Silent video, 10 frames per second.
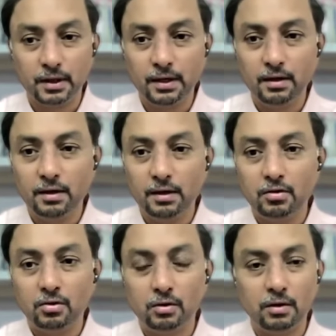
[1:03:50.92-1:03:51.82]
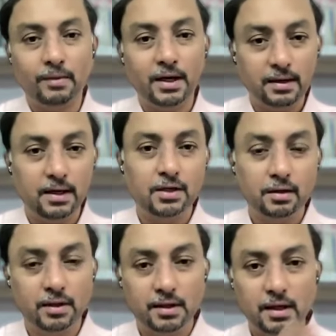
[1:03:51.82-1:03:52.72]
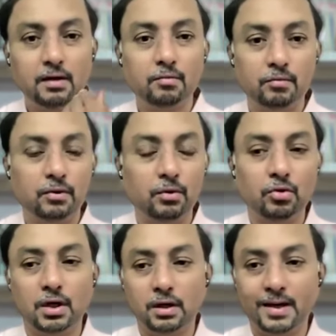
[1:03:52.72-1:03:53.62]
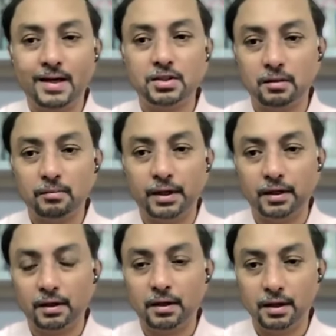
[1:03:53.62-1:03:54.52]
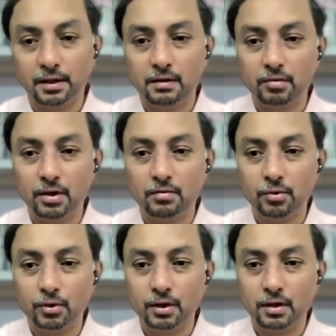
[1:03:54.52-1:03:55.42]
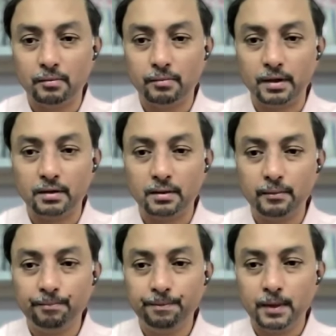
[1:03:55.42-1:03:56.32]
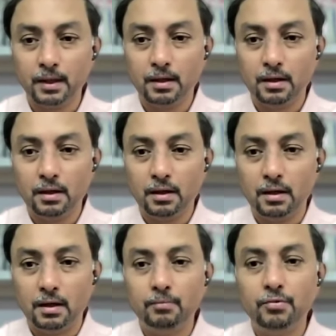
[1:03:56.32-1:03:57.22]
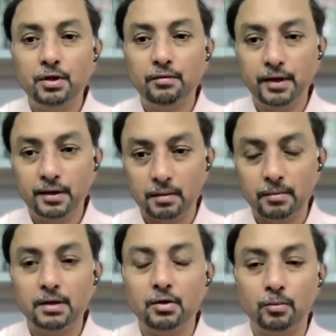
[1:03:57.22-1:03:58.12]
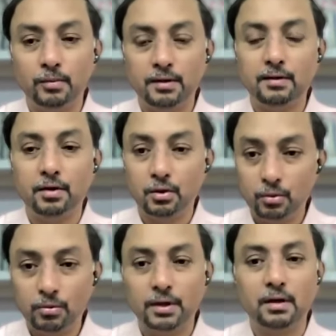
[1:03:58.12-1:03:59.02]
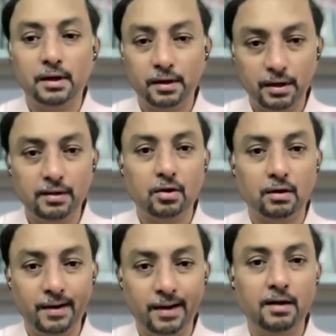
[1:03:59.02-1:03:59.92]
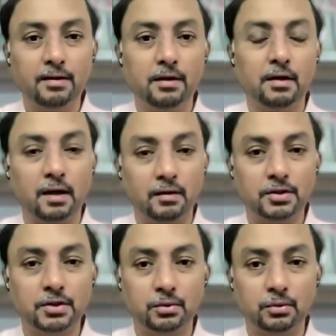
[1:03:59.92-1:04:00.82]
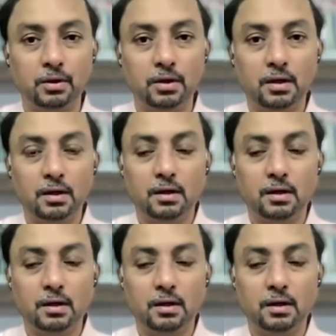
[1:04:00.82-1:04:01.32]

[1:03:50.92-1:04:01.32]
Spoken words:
All right. So in meditation, we start using our natural breathing. Yes, we are forcing our breath. Observing stomach movements is new. It will increase your awareness. It will allow us to